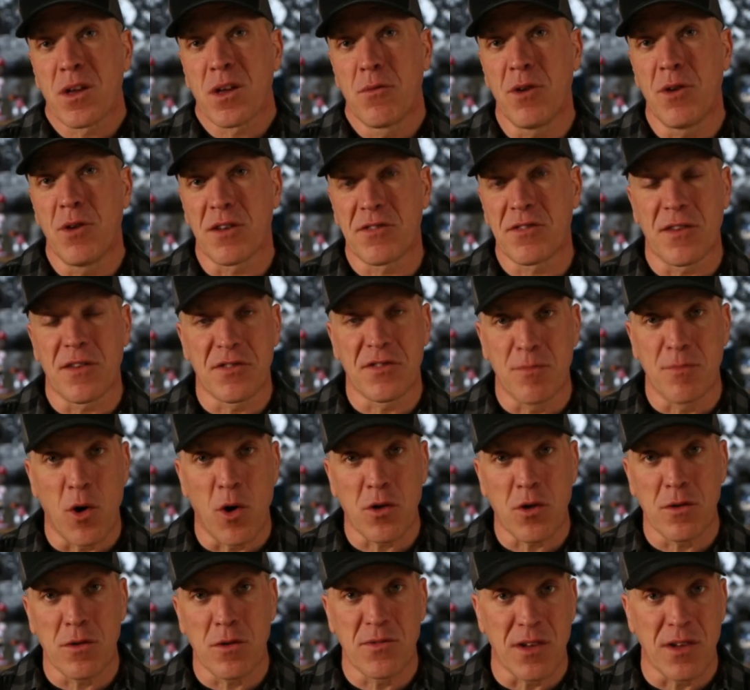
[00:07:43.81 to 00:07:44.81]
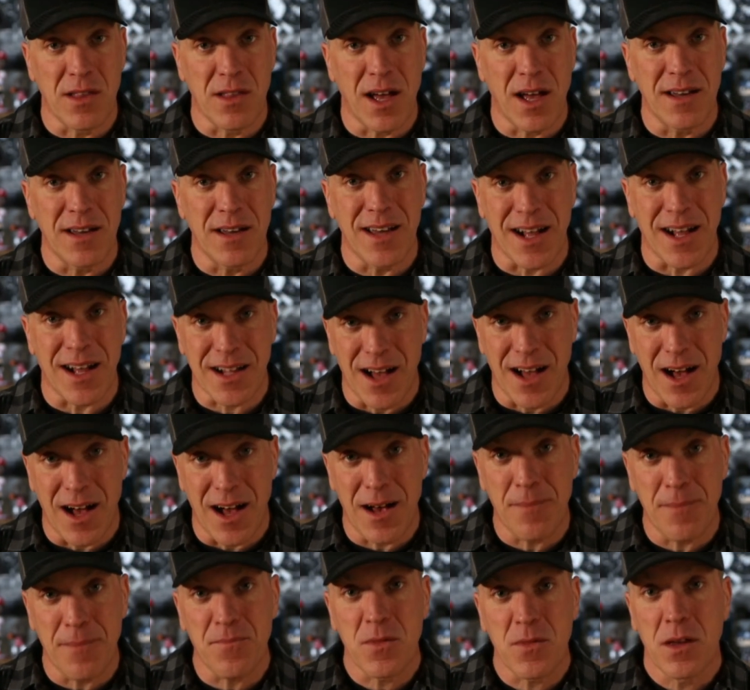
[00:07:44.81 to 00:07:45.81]
We also have
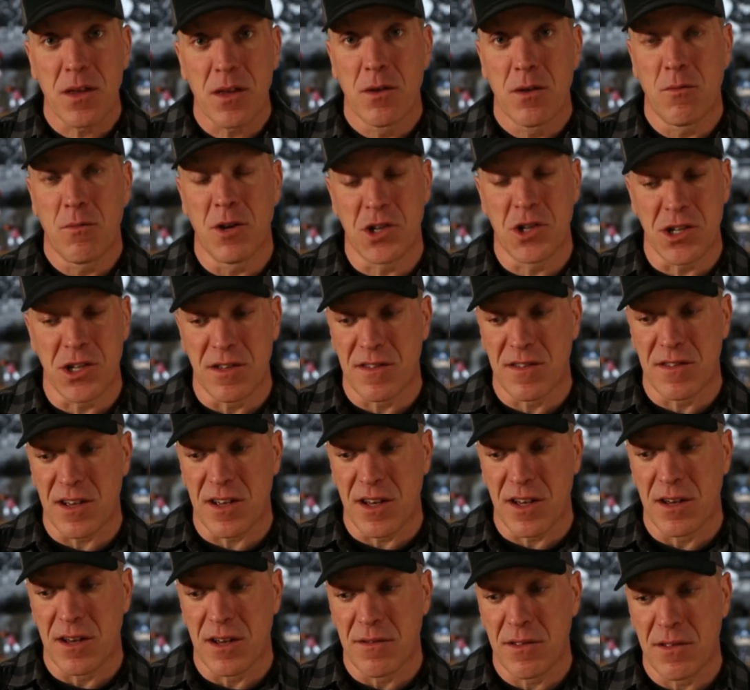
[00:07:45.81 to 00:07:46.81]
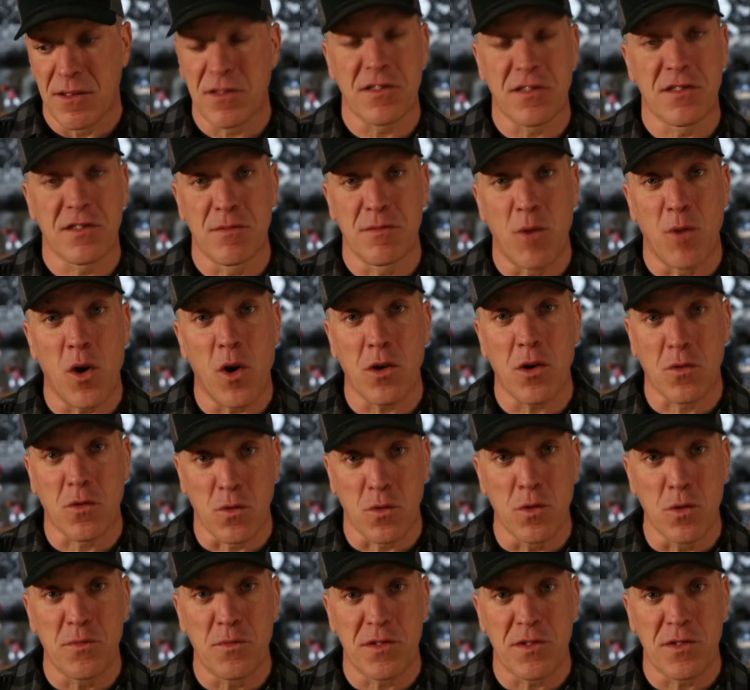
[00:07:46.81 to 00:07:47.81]
smallgroupsonline.com, which is it's a small
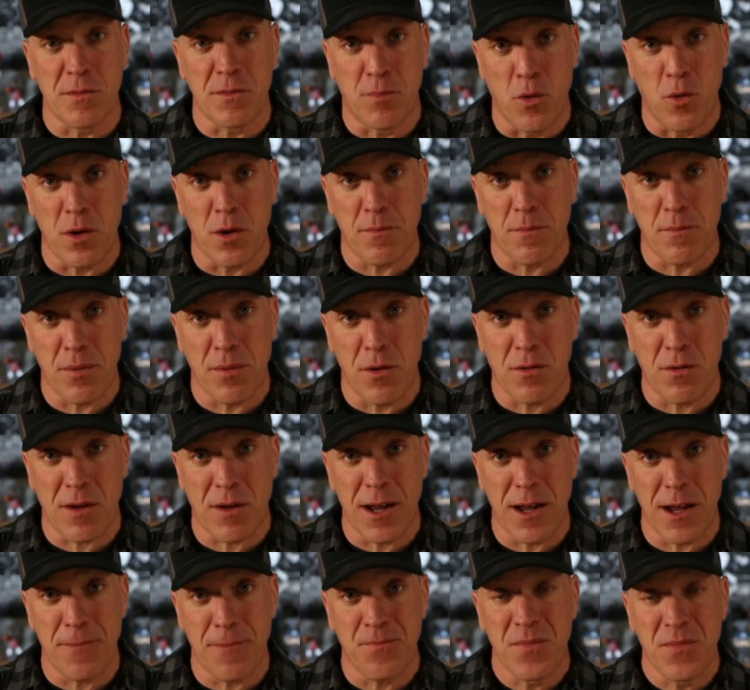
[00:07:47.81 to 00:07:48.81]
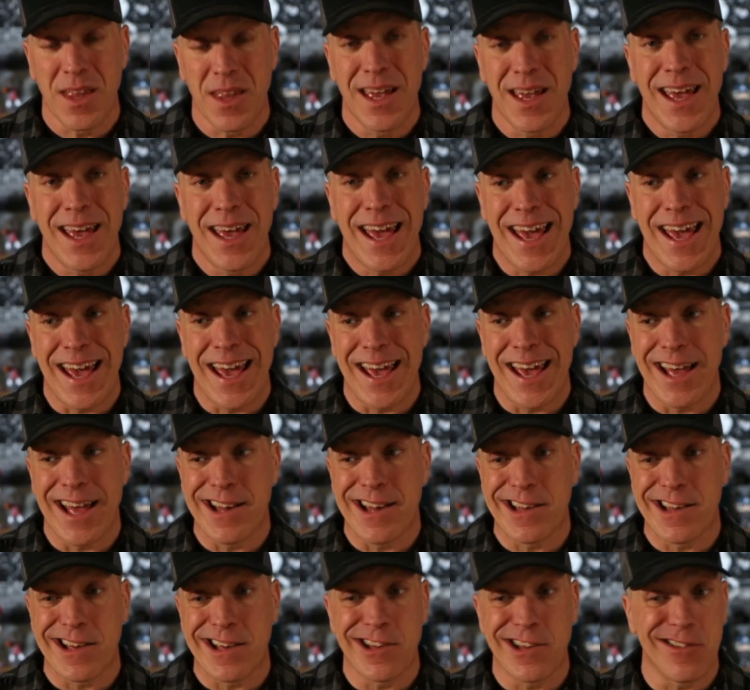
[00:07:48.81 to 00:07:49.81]
group support program.
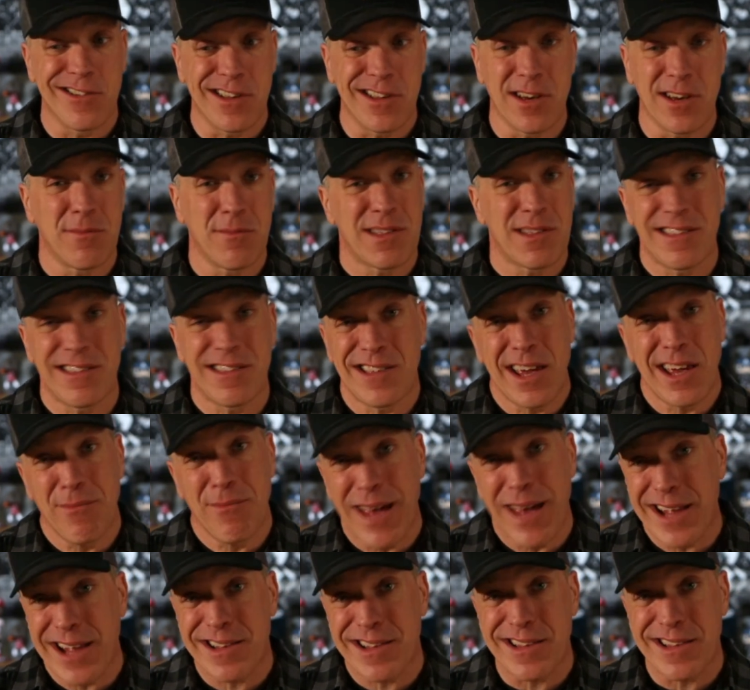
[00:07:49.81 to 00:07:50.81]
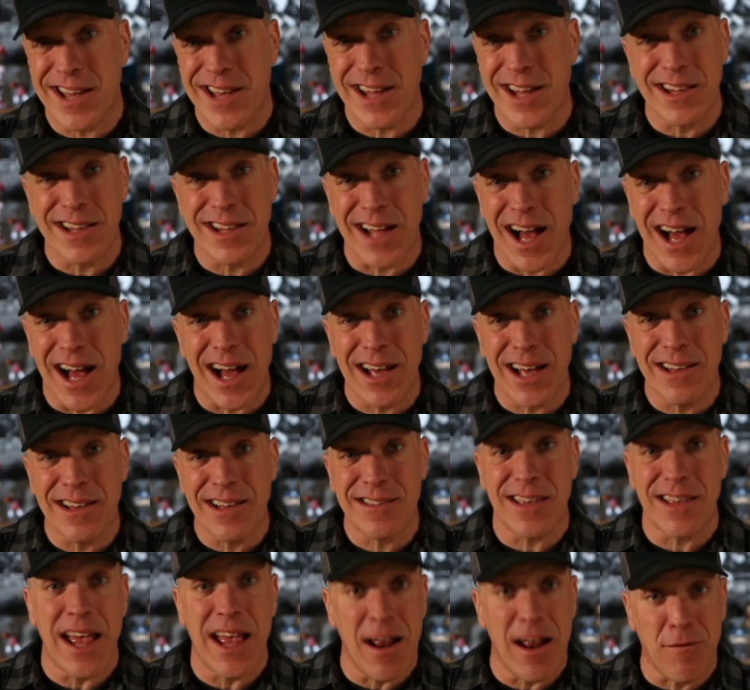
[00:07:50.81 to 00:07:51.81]
And you're dealing with the same 8 to 10
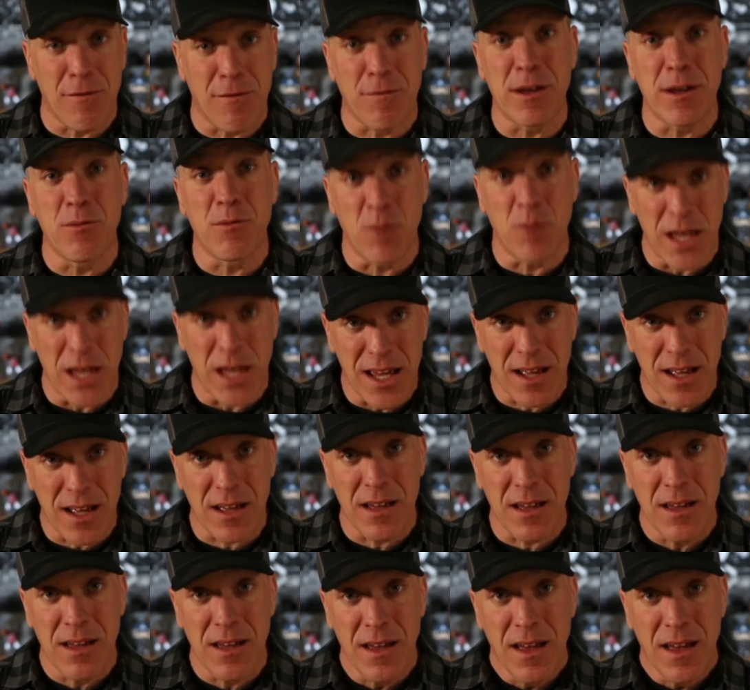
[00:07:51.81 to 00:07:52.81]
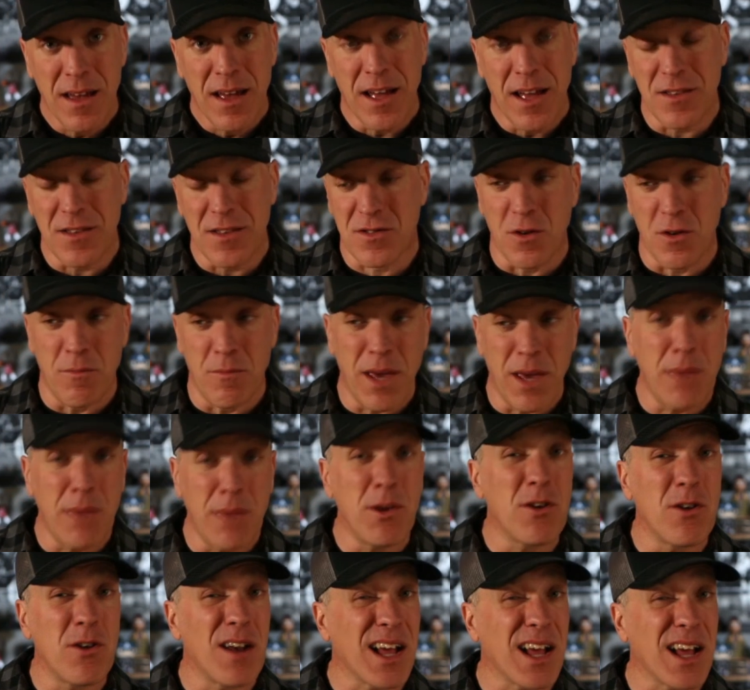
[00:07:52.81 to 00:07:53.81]
guys every week. And so
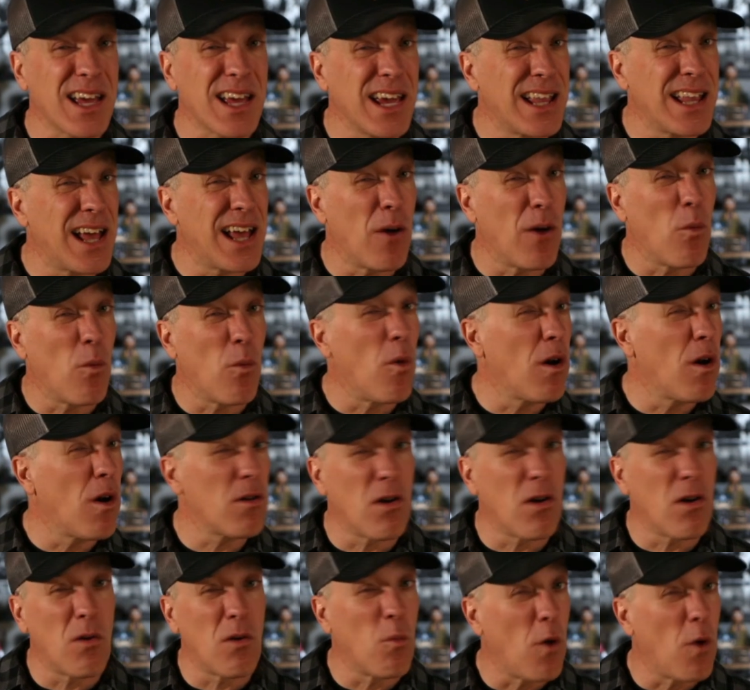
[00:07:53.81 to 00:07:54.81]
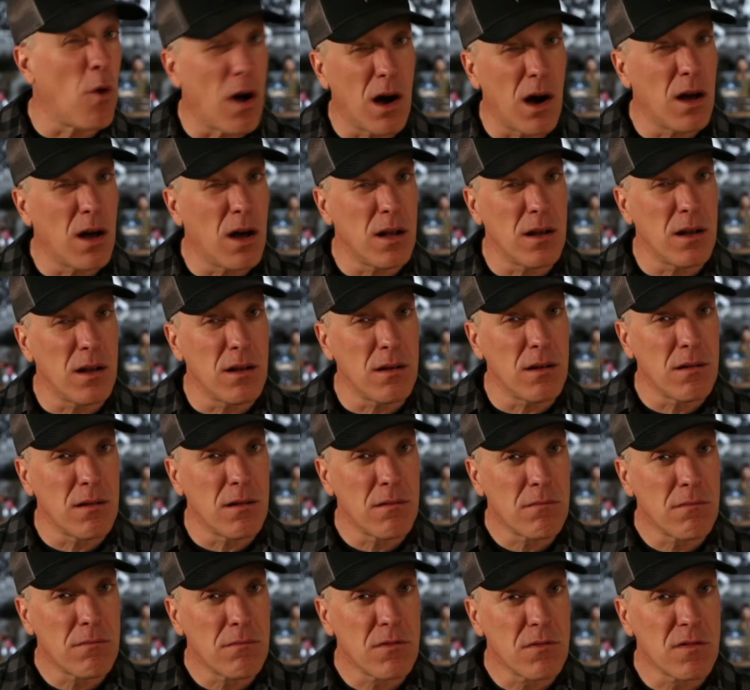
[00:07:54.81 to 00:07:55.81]
maybe you're not getting that one-on-one
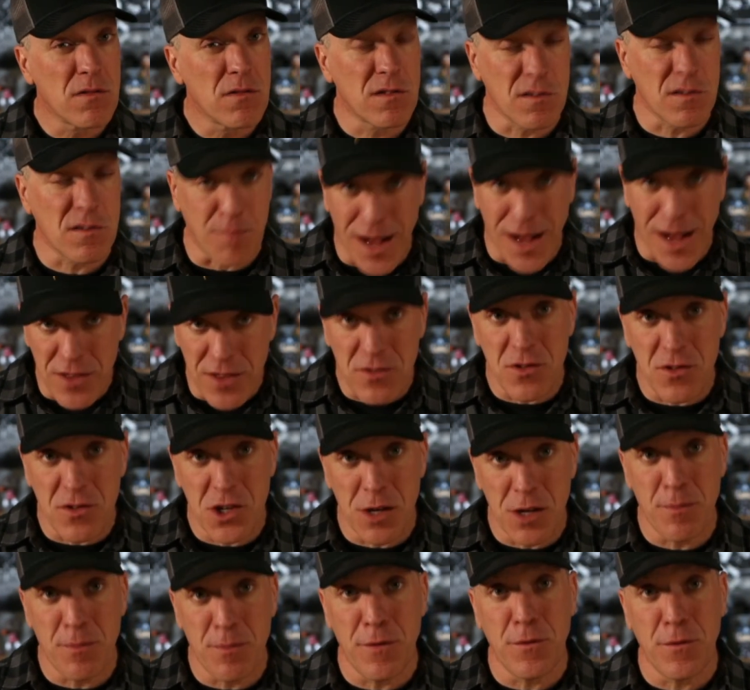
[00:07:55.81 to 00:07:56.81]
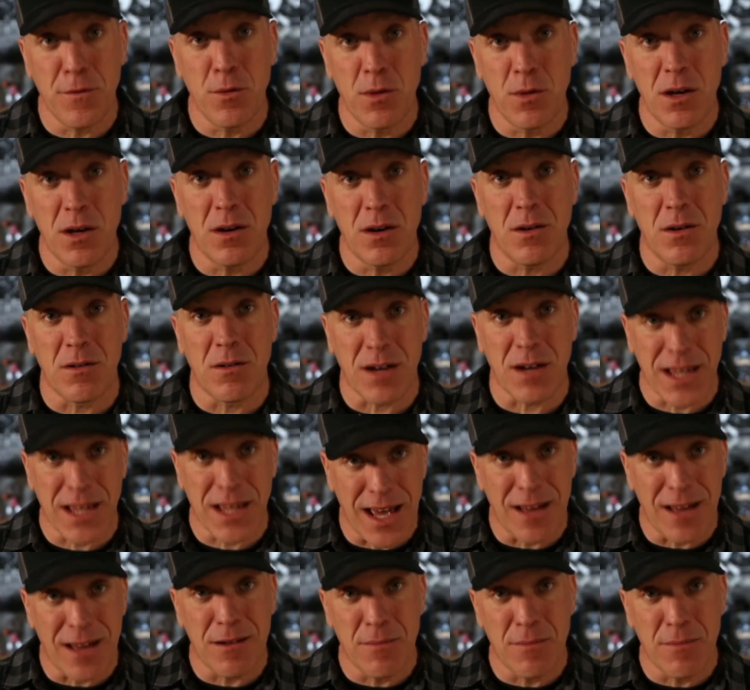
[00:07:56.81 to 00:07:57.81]
sponsorship, if you will, or
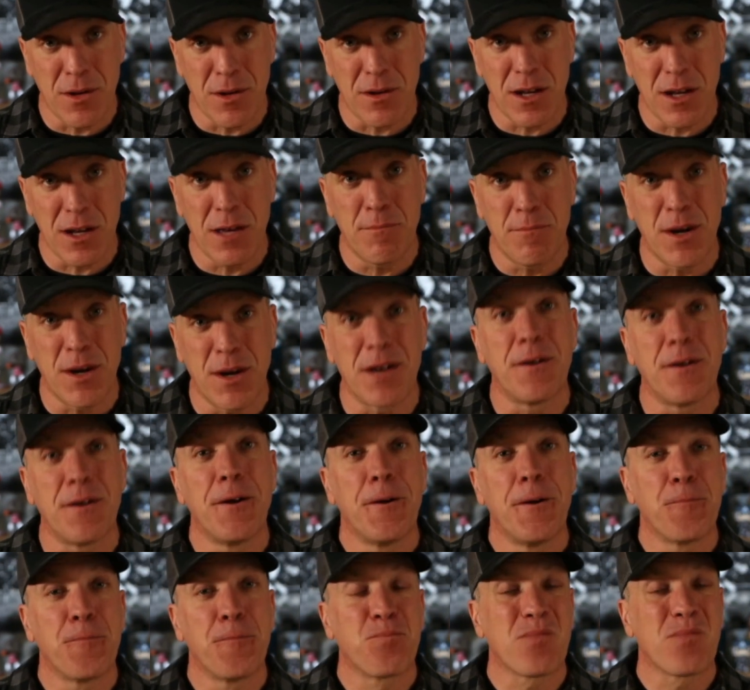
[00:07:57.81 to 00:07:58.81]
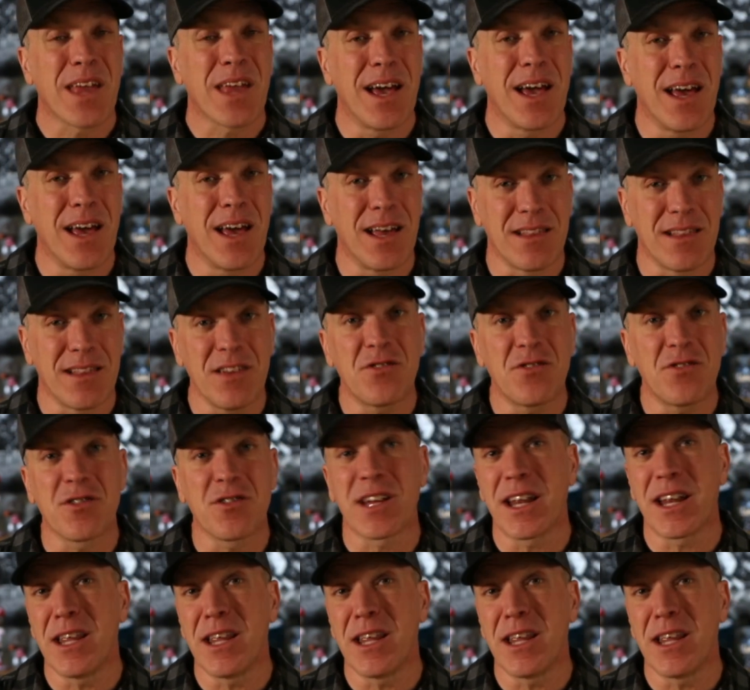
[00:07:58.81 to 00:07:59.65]
accountability, but at least you're